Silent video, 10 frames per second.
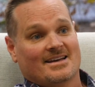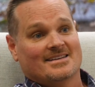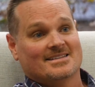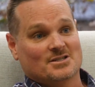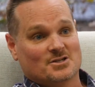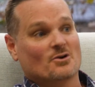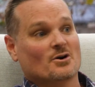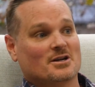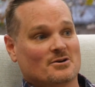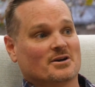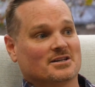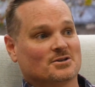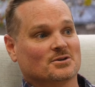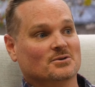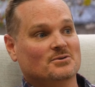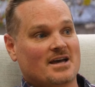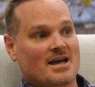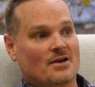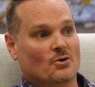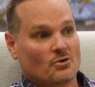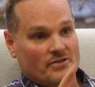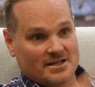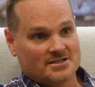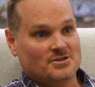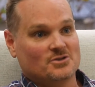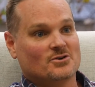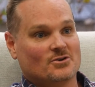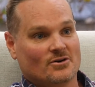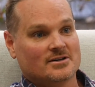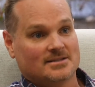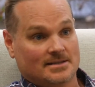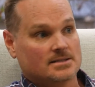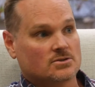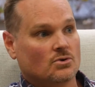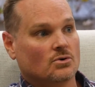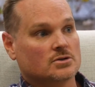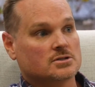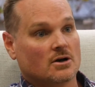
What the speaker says: since 1992, and all thanks to you guys and this course,